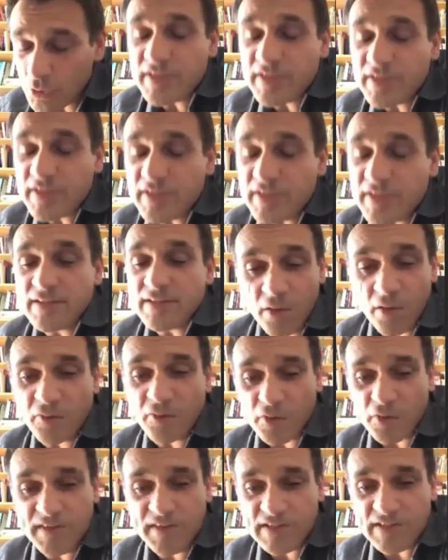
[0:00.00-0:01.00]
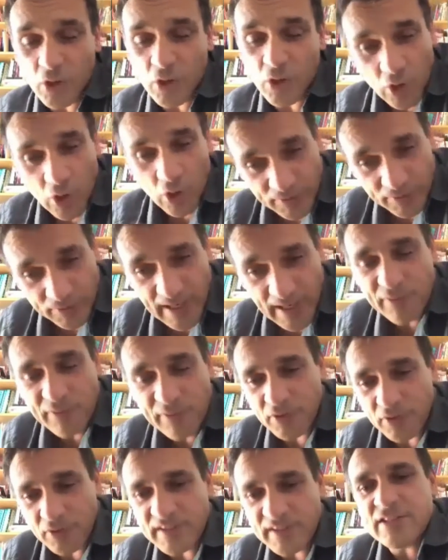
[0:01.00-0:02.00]
uses, of course, this a lot
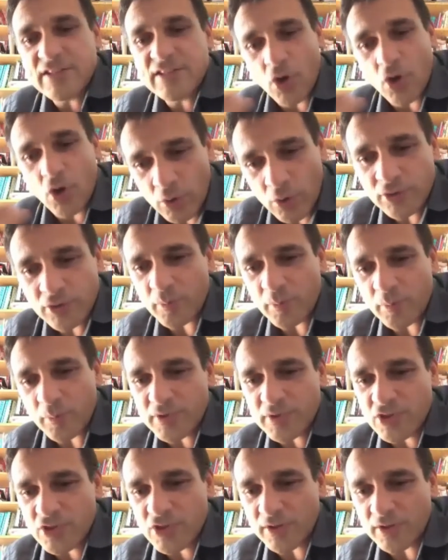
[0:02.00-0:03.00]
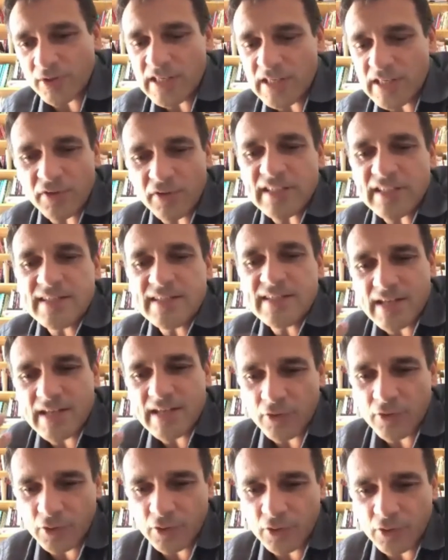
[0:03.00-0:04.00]
after in his own composition, even in
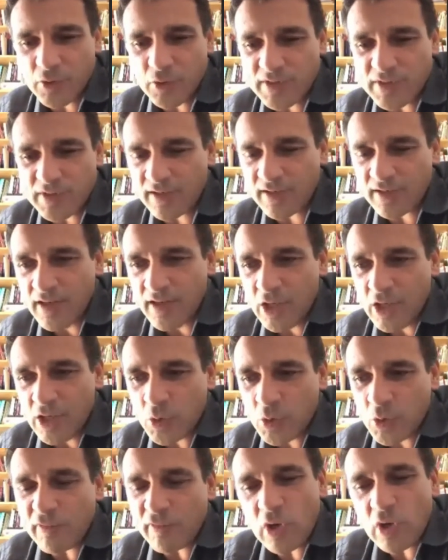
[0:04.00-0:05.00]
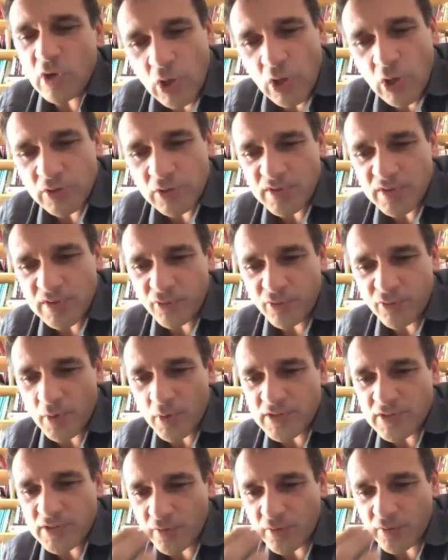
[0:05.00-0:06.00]
sacred music. You have a lot of
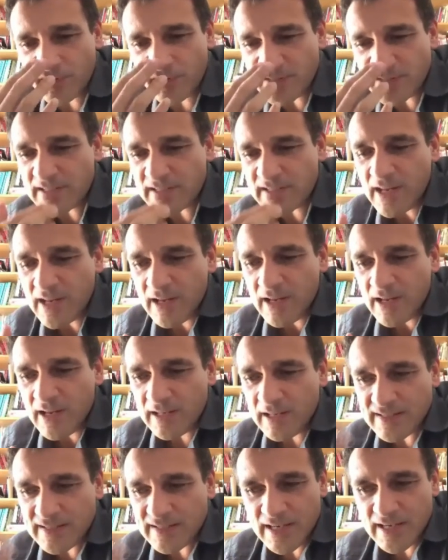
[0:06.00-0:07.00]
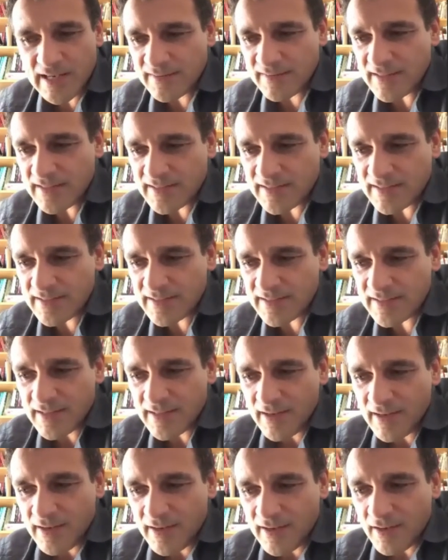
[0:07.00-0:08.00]
influence of this, let's say, this
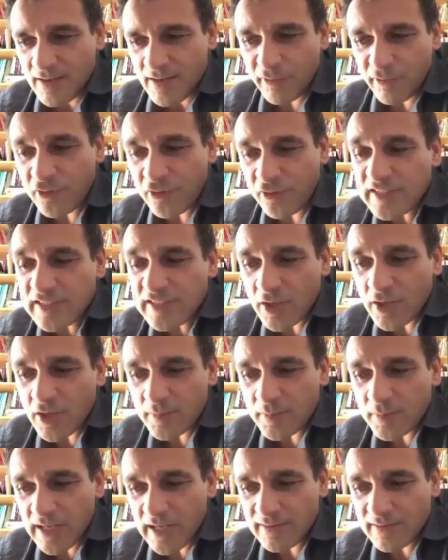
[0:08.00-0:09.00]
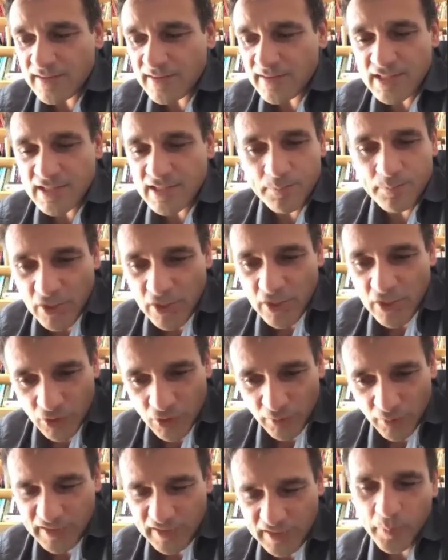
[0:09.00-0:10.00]
freedom and this passion
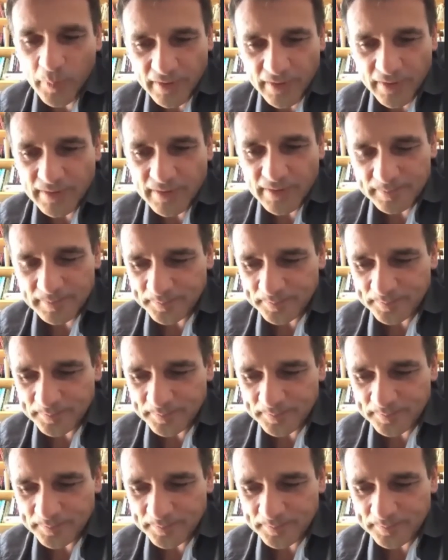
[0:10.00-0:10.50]
of the opera.